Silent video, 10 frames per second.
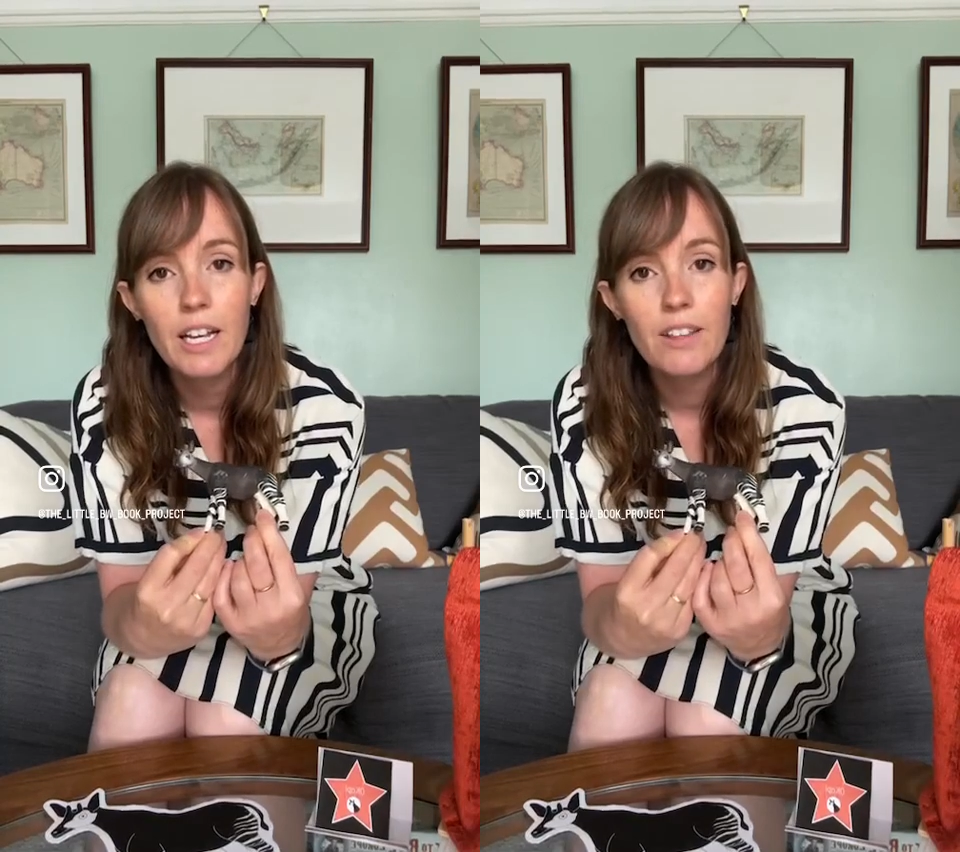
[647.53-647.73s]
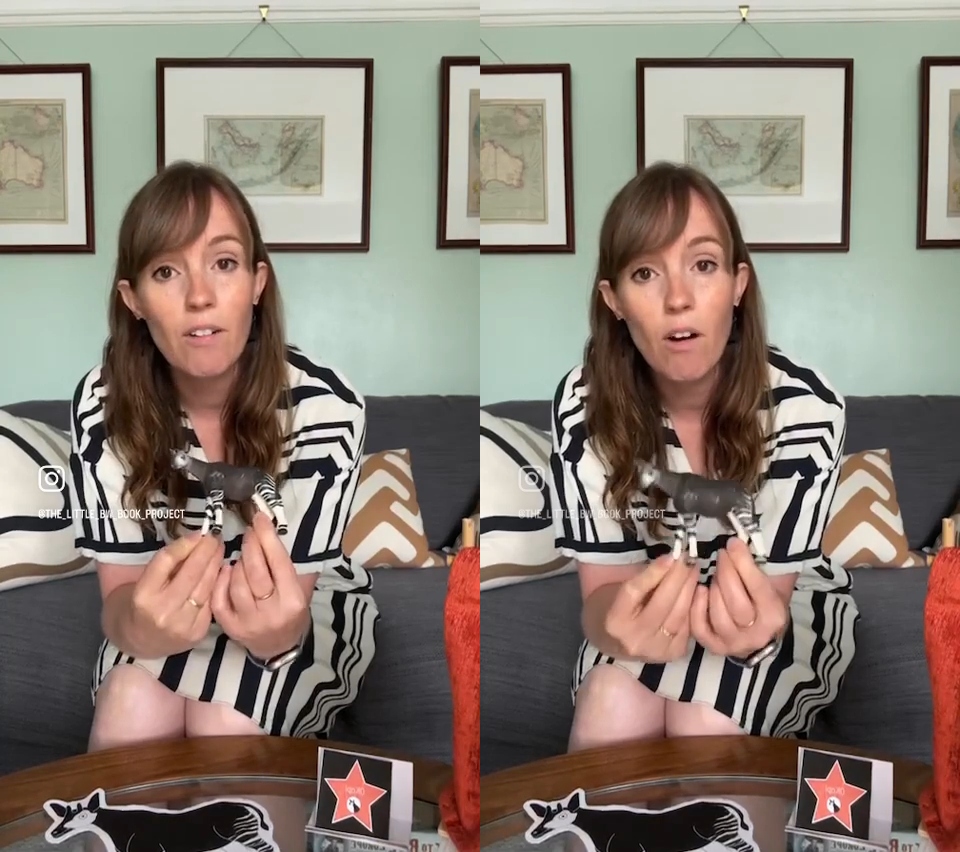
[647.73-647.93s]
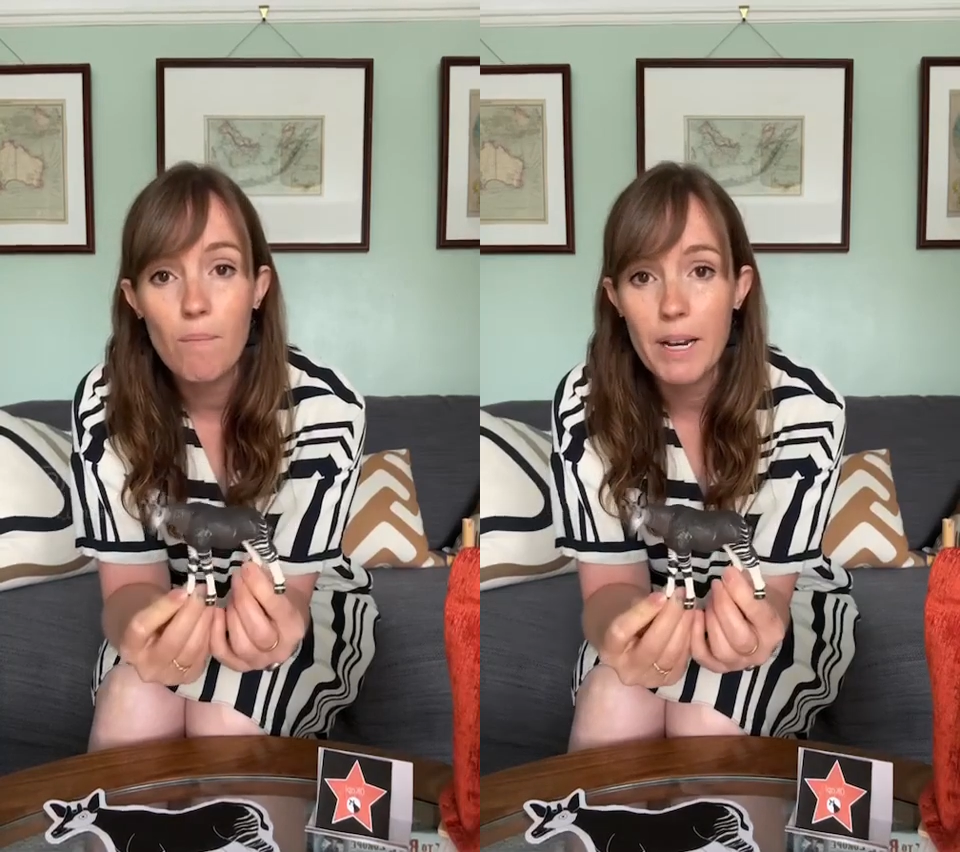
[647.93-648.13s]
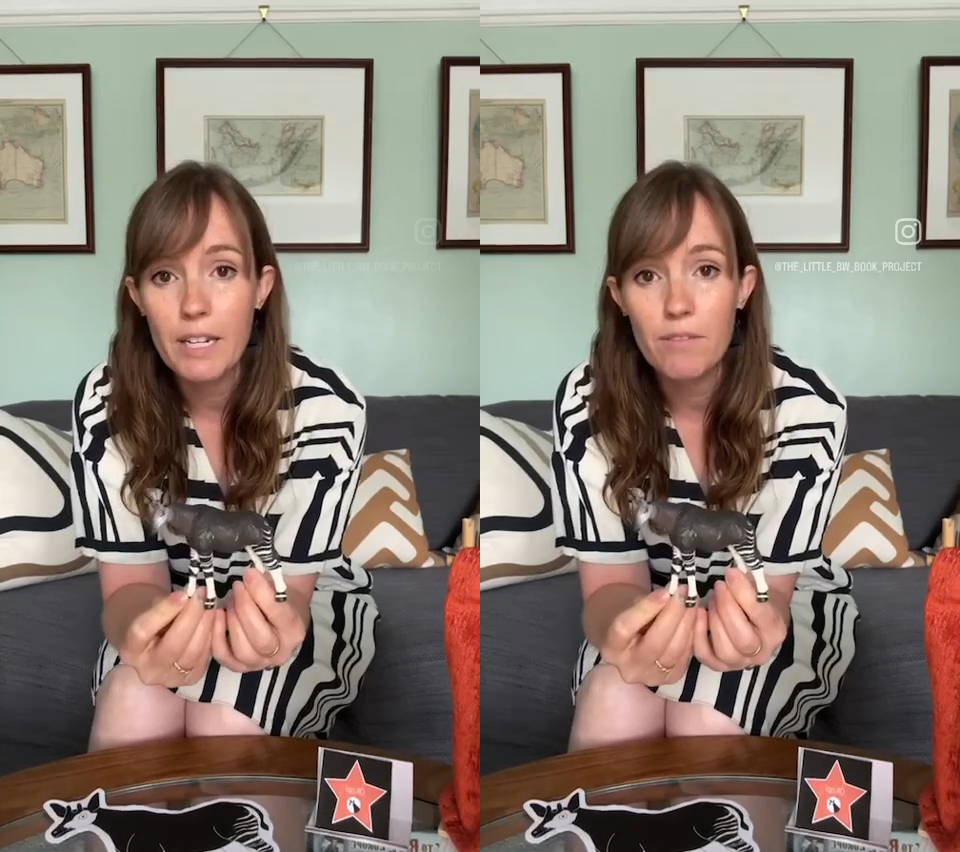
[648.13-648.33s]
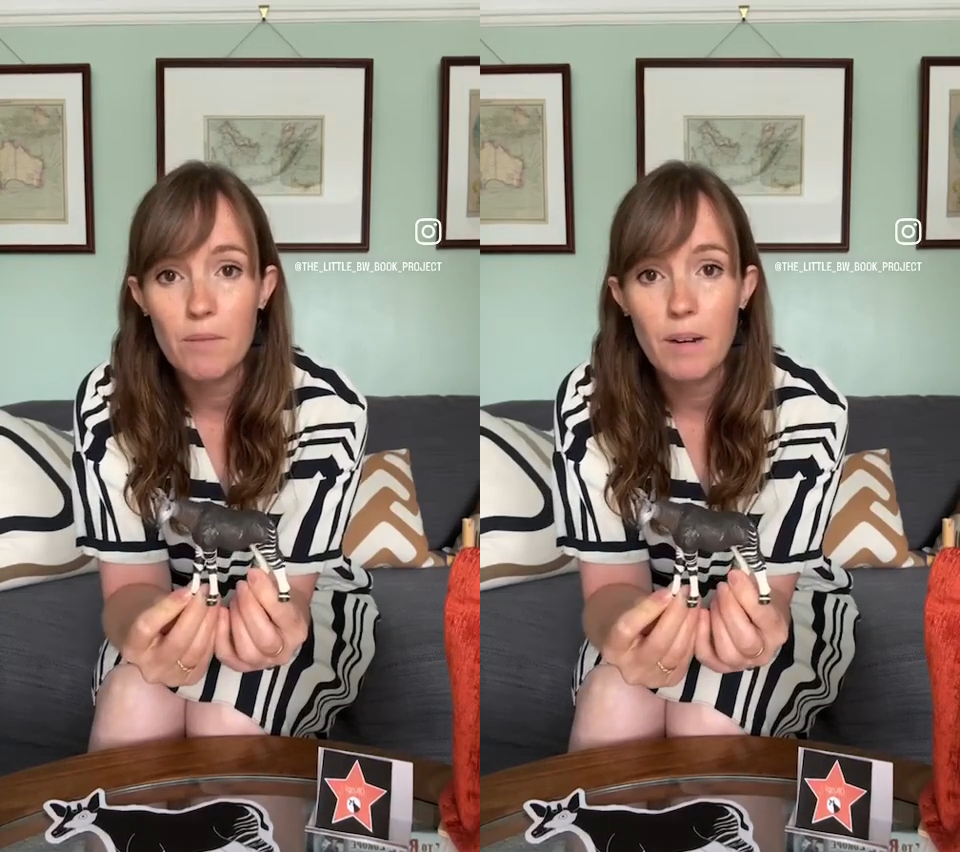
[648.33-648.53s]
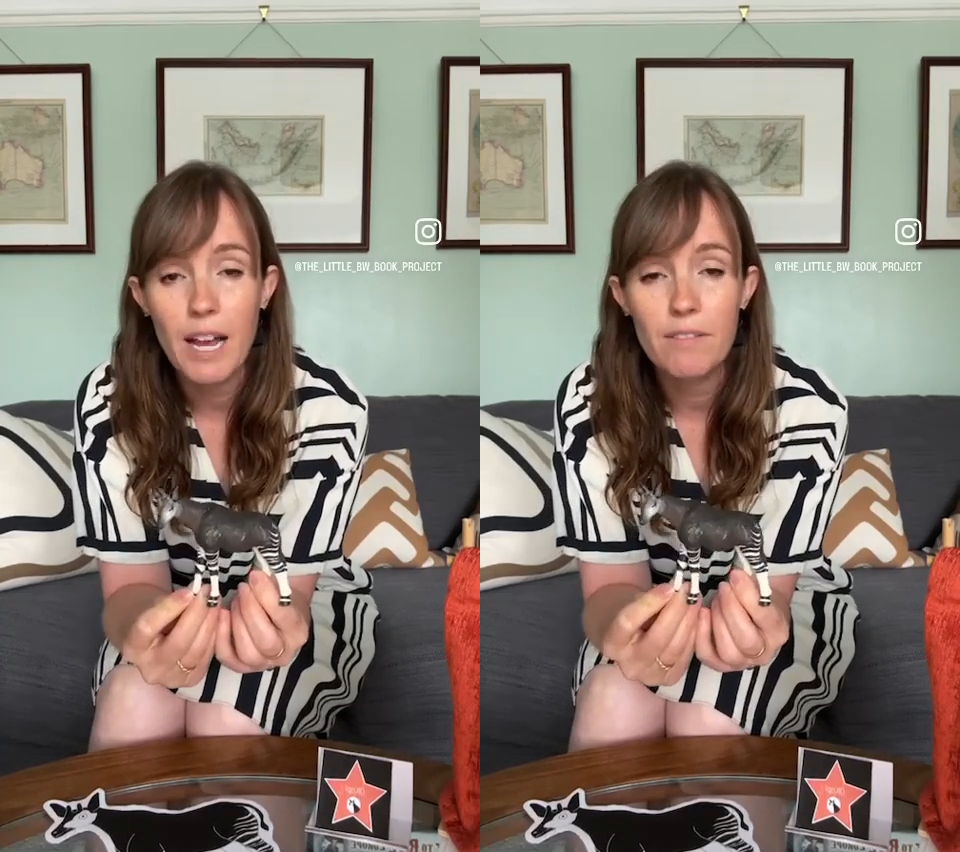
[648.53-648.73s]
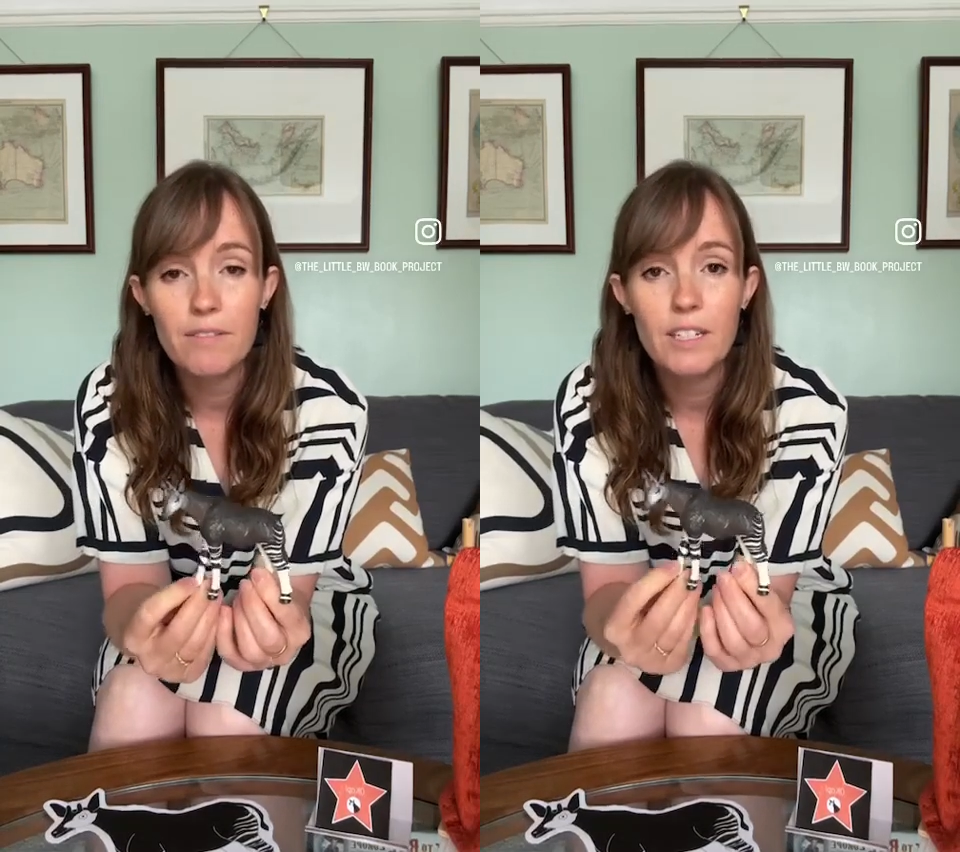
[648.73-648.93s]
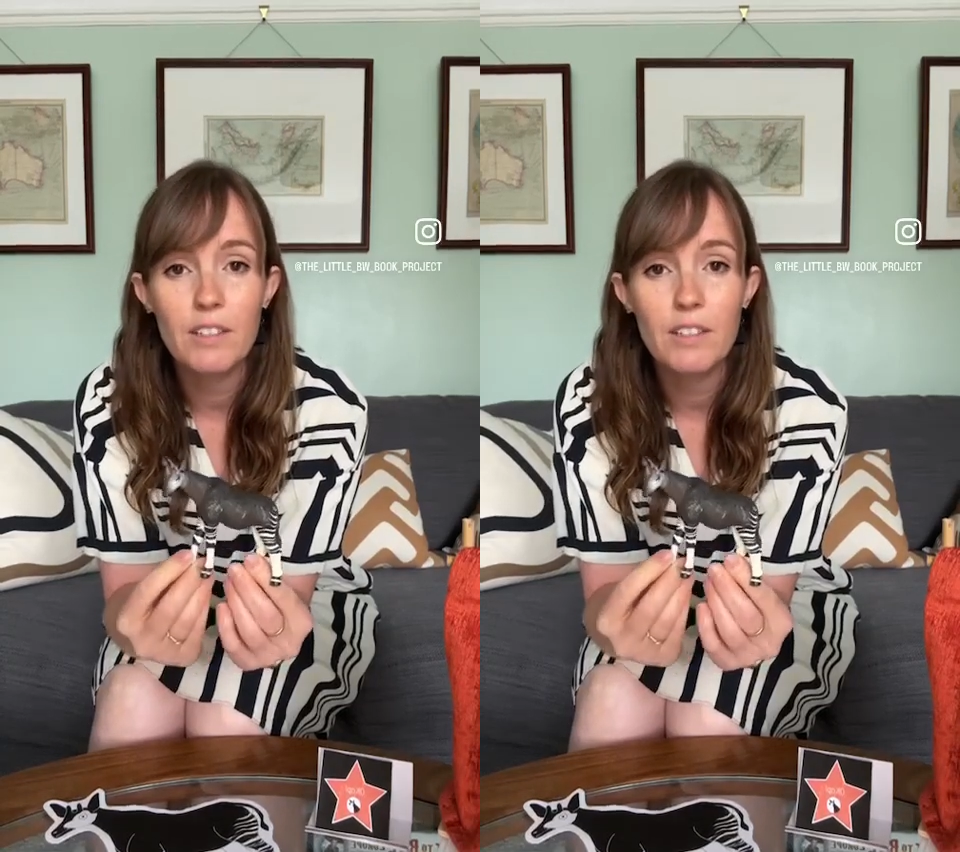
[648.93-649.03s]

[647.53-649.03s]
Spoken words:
there aren't many of them left,